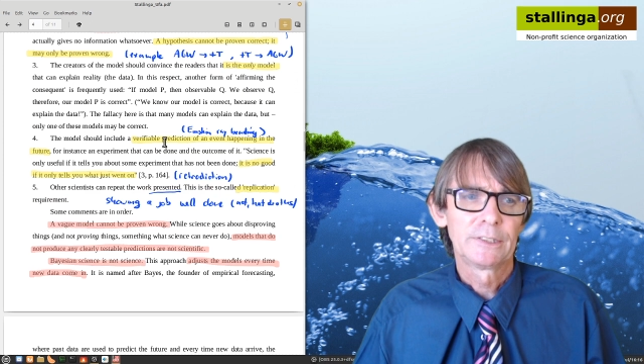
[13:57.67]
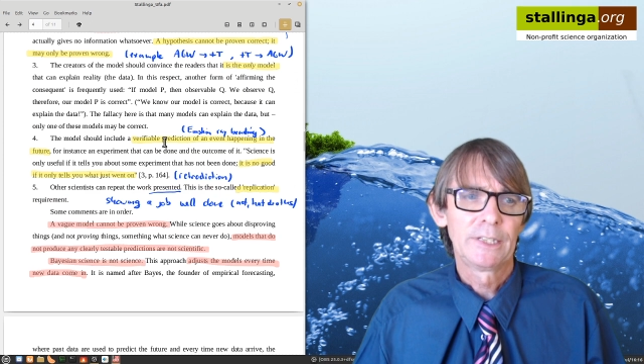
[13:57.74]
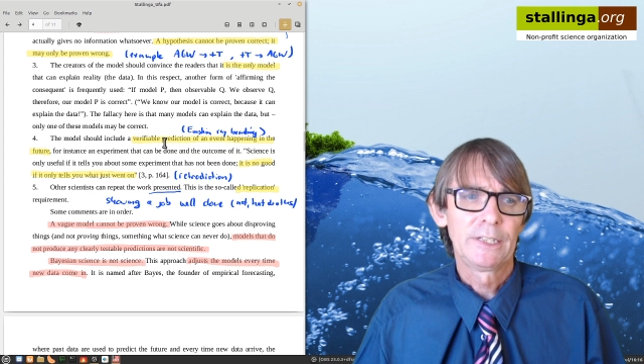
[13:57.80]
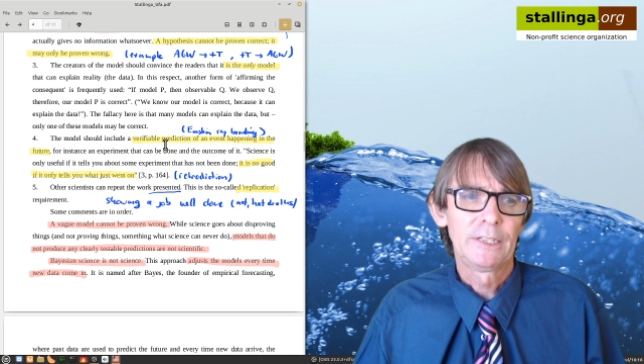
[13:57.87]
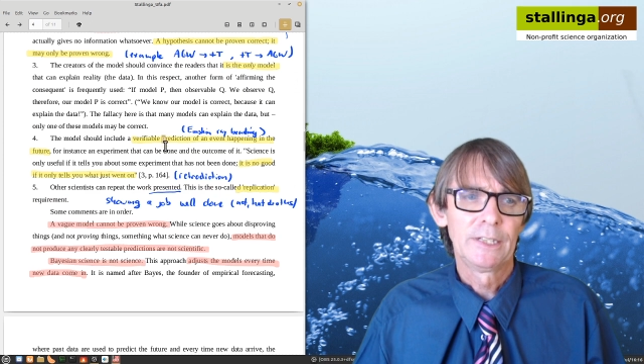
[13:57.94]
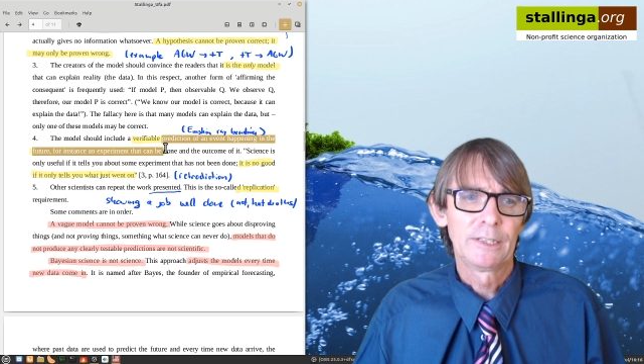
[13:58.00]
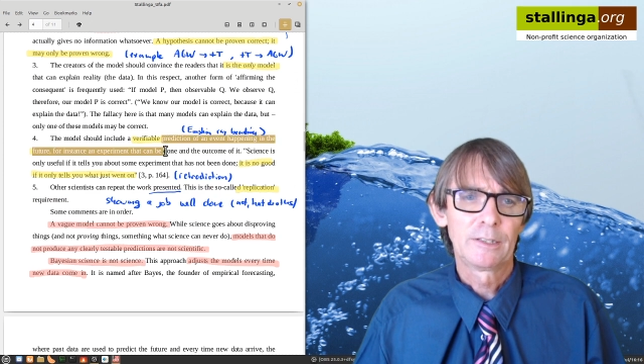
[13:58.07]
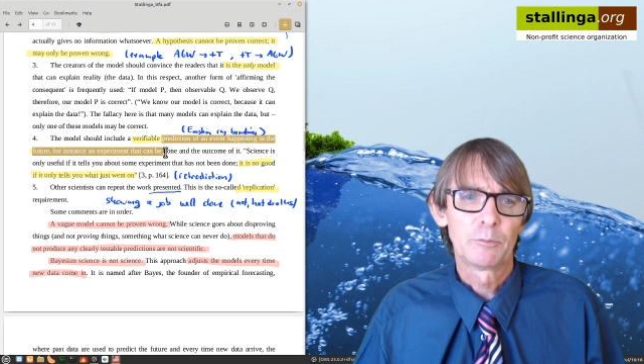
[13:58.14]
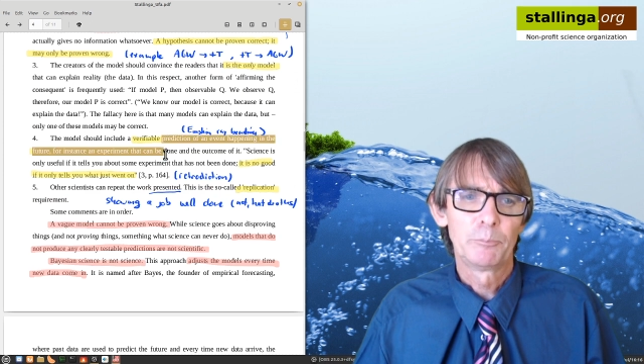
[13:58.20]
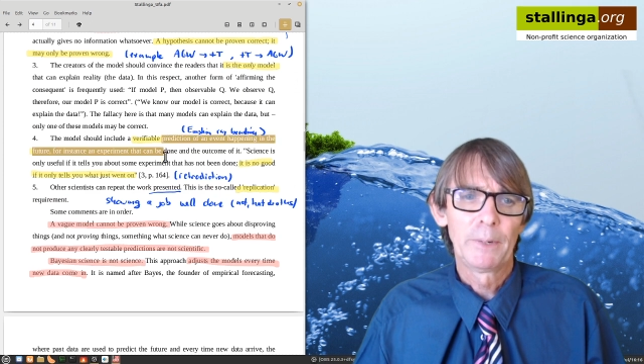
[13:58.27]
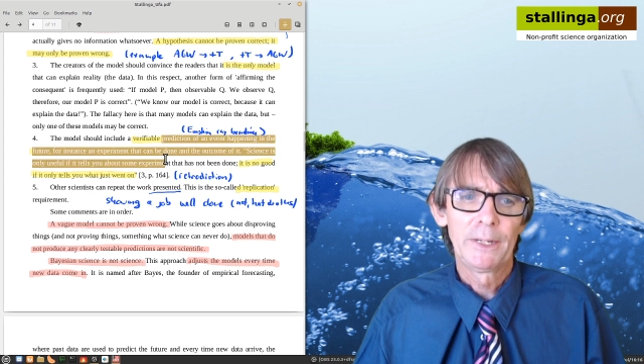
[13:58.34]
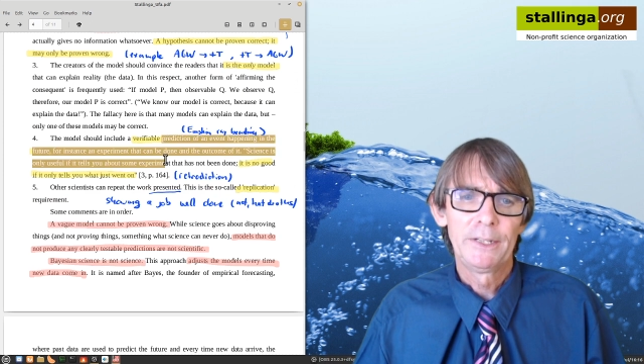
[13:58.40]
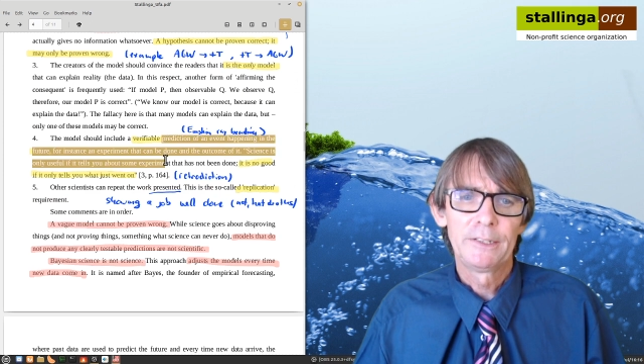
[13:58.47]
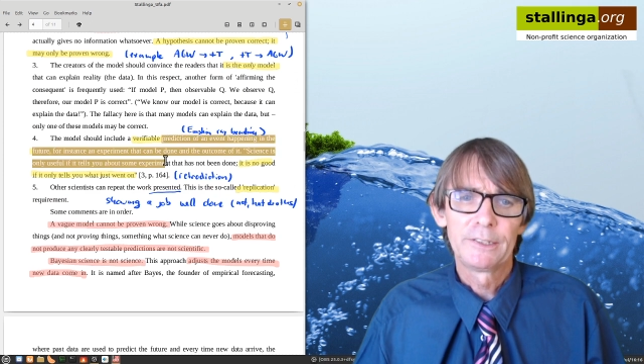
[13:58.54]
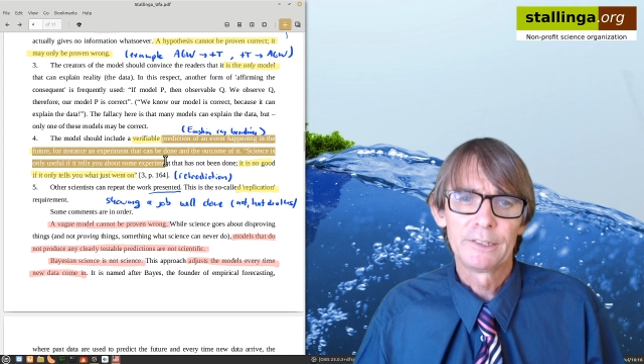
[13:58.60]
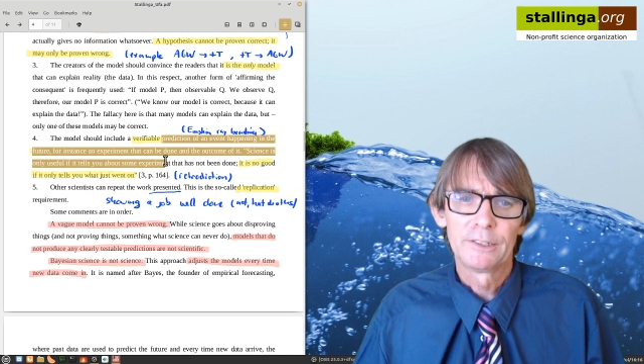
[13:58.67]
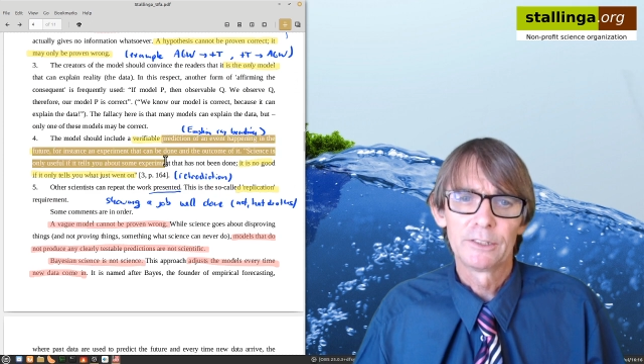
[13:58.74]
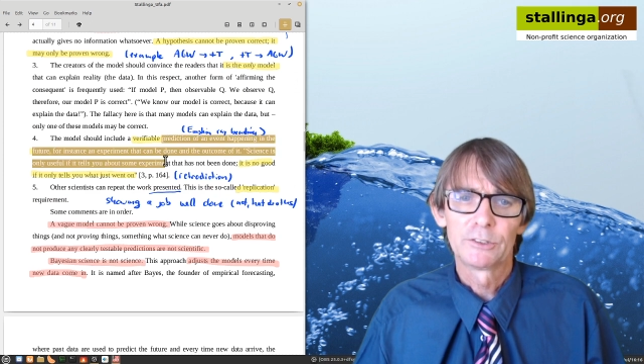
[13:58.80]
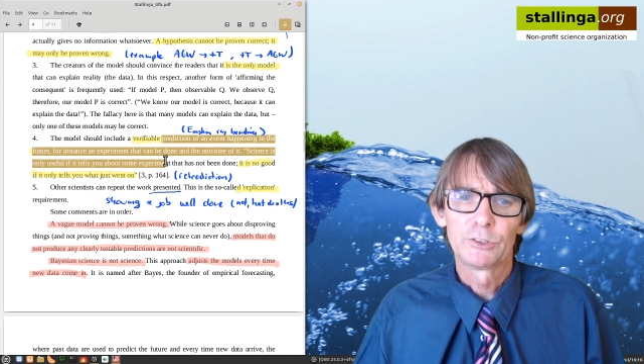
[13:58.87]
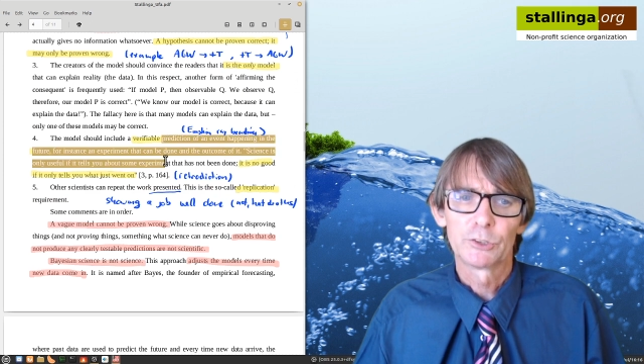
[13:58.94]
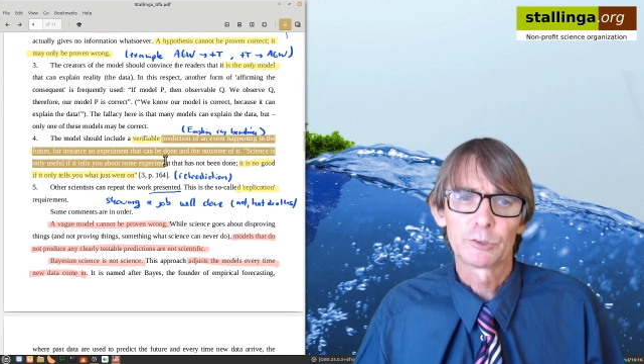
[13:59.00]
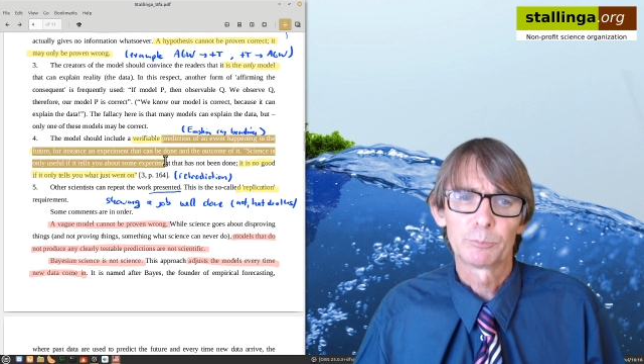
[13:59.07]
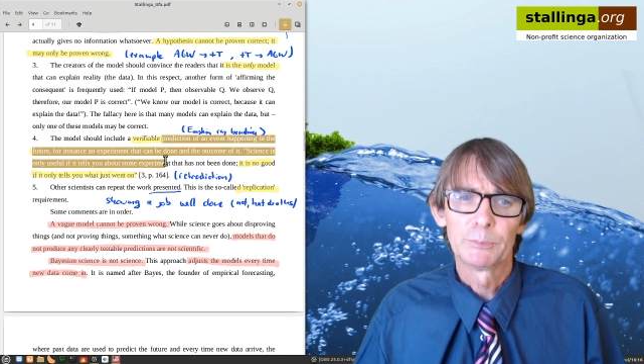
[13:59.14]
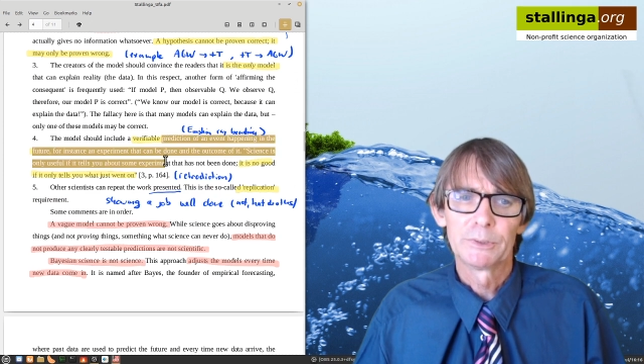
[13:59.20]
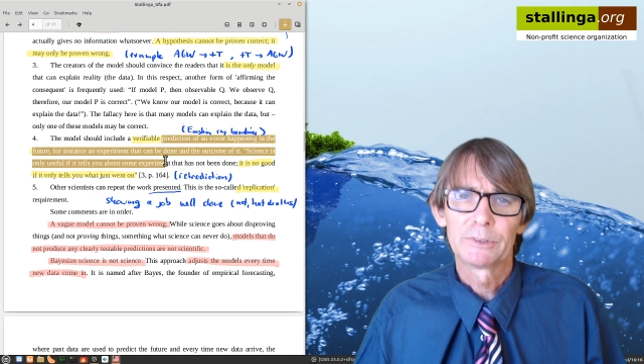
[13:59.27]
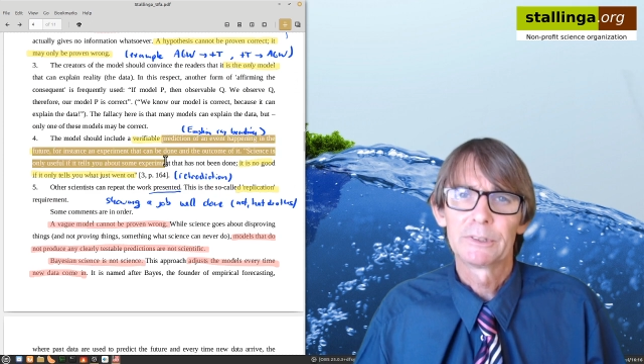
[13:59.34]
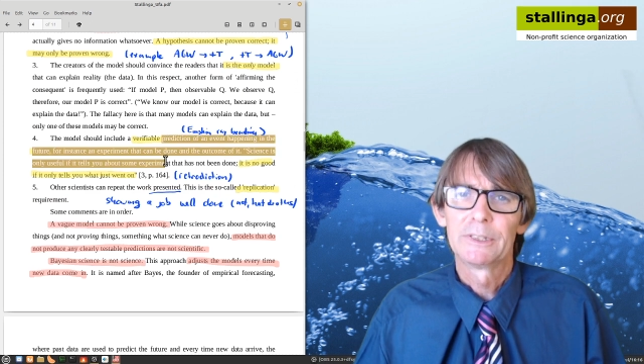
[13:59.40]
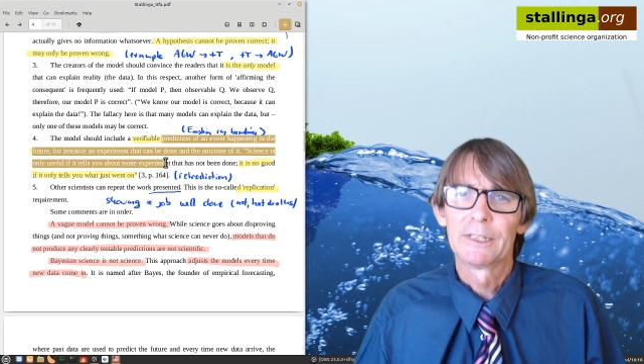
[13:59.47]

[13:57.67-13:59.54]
they did Bayesian adjustment,